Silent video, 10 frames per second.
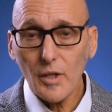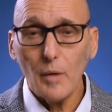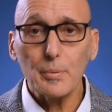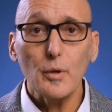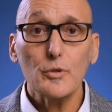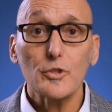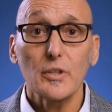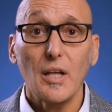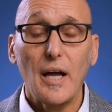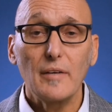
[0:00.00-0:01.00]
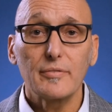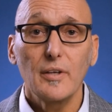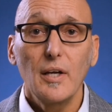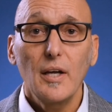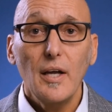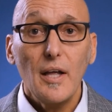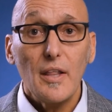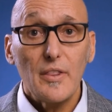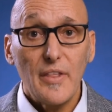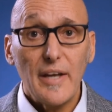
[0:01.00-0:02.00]
Approach to life.
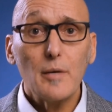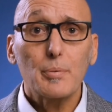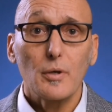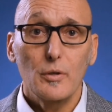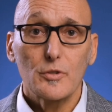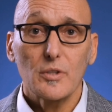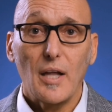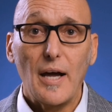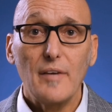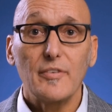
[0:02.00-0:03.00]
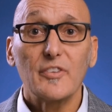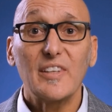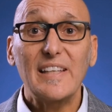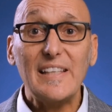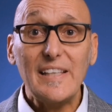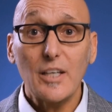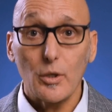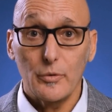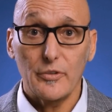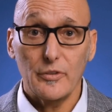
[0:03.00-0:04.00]
They approach life as an
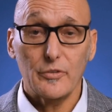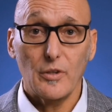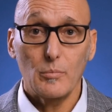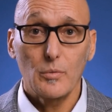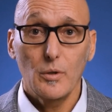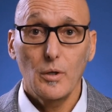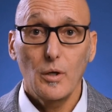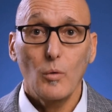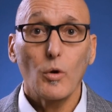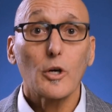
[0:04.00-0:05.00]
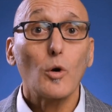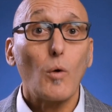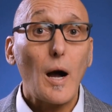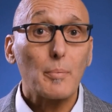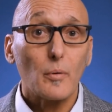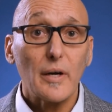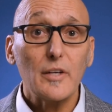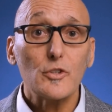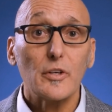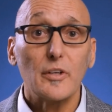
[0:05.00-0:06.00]
ecosystem where
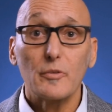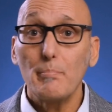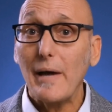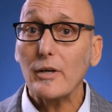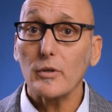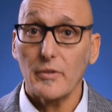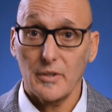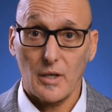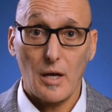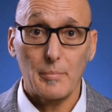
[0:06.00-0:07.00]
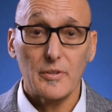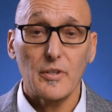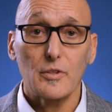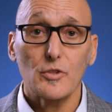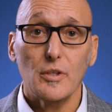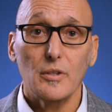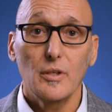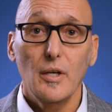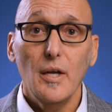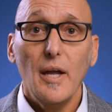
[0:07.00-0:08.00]
cooperation is better than competition,
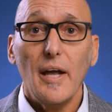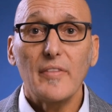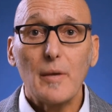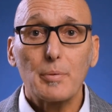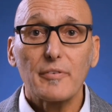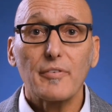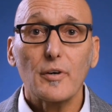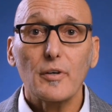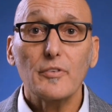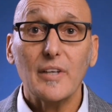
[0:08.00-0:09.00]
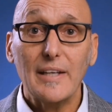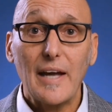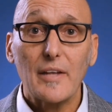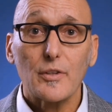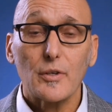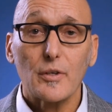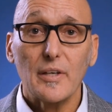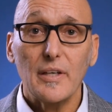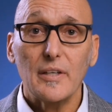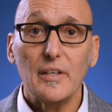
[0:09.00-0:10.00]
and they prefer to gather
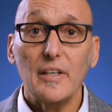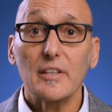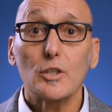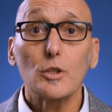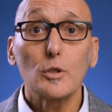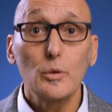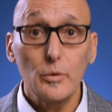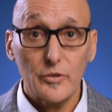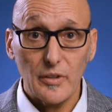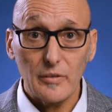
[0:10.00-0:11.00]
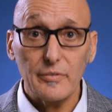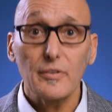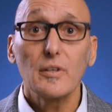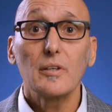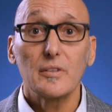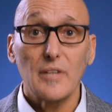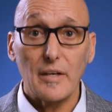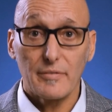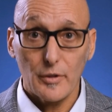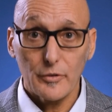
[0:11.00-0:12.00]
in inclusive,
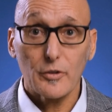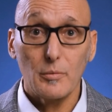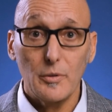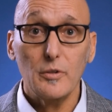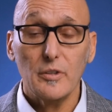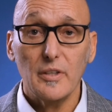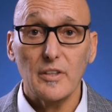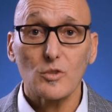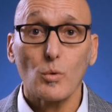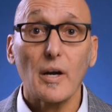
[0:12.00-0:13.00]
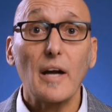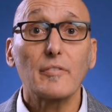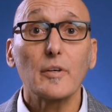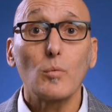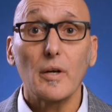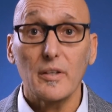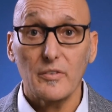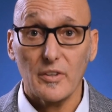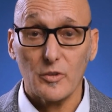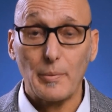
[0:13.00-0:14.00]
diverse communities where everyone
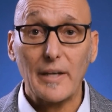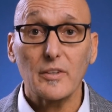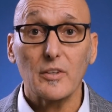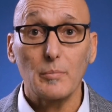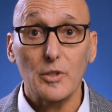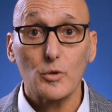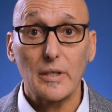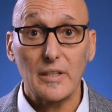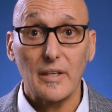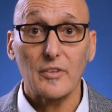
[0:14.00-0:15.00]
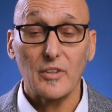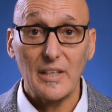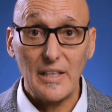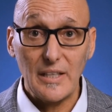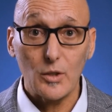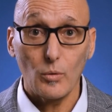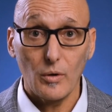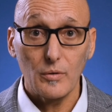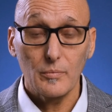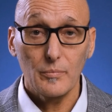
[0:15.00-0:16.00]
is expected to be treated as an
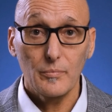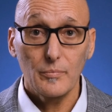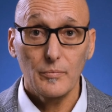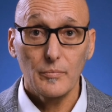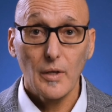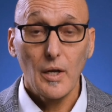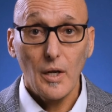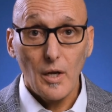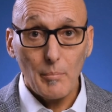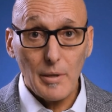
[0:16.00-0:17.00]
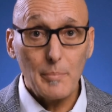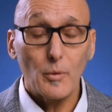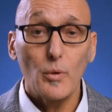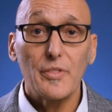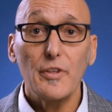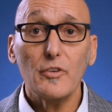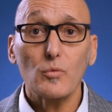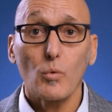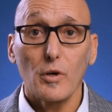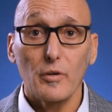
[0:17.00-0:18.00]
equal. People with this
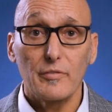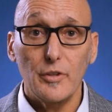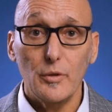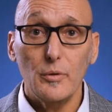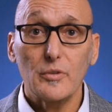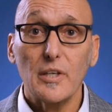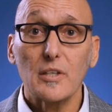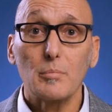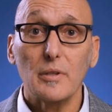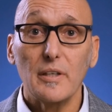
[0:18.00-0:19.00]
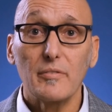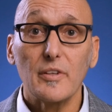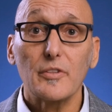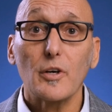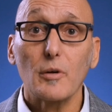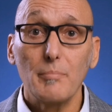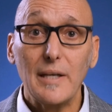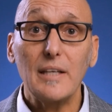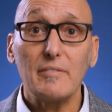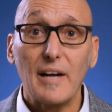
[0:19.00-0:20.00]
worldview tend to believe that there are
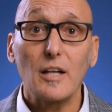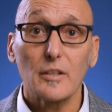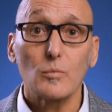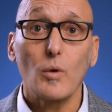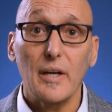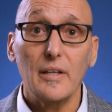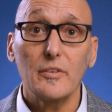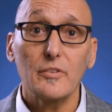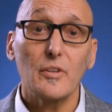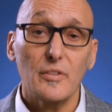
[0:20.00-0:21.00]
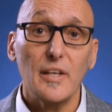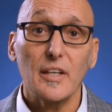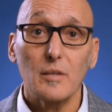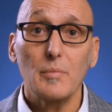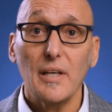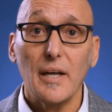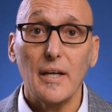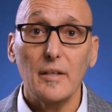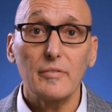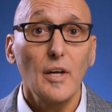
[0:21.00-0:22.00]
many valid ways to think and
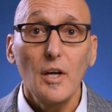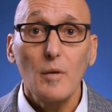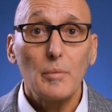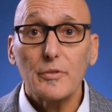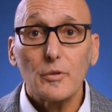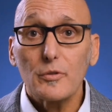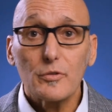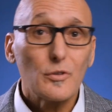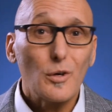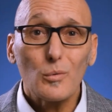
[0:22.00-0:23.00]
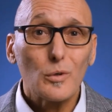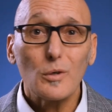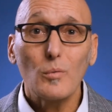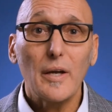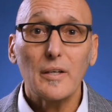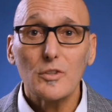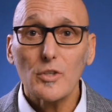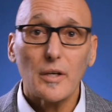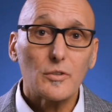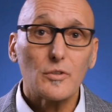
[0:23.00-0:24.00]
behave, but there's no real way to
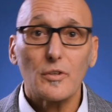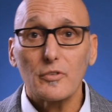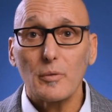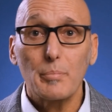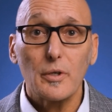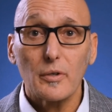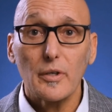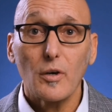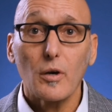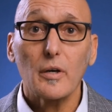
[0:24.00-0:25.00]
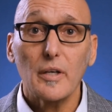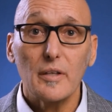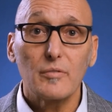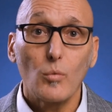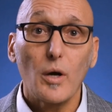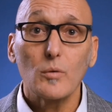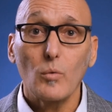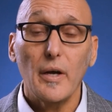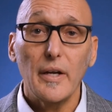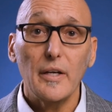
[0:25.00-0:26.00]
judge the superiority of one
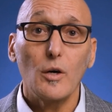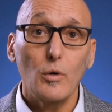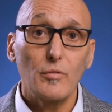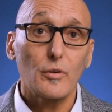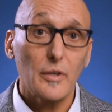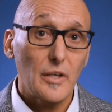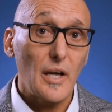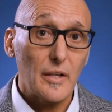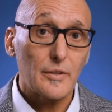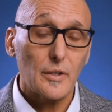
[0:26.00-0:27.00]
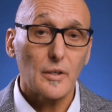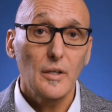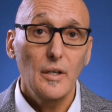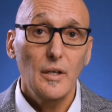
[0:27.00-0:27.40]
way over another.